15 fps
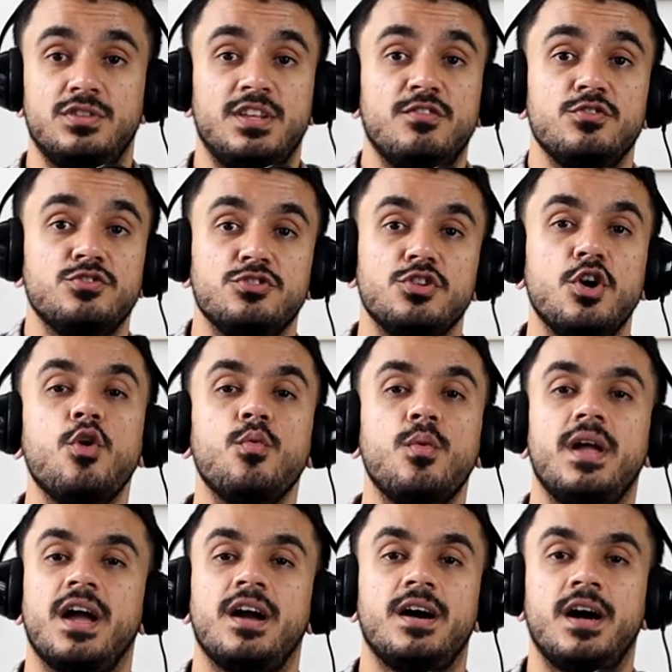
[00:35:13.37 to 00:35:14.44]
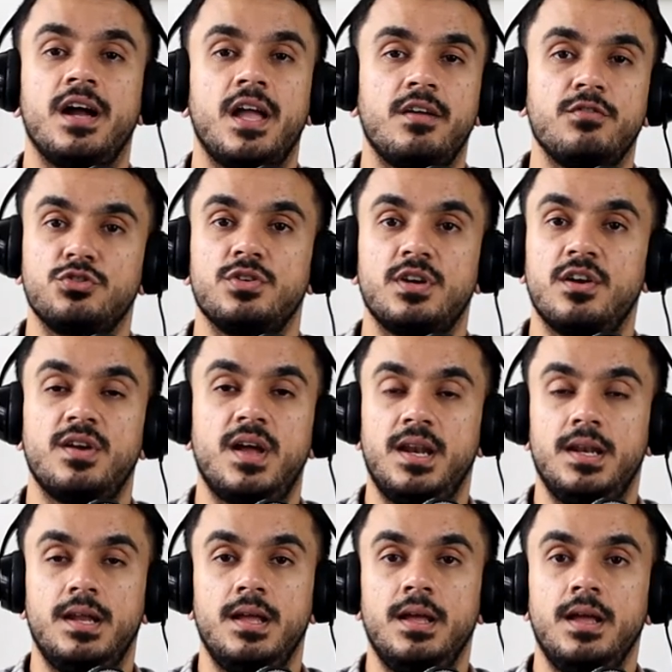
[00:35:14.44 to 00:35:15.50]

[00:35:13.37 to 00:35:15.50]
So there was no way I, I was going to run.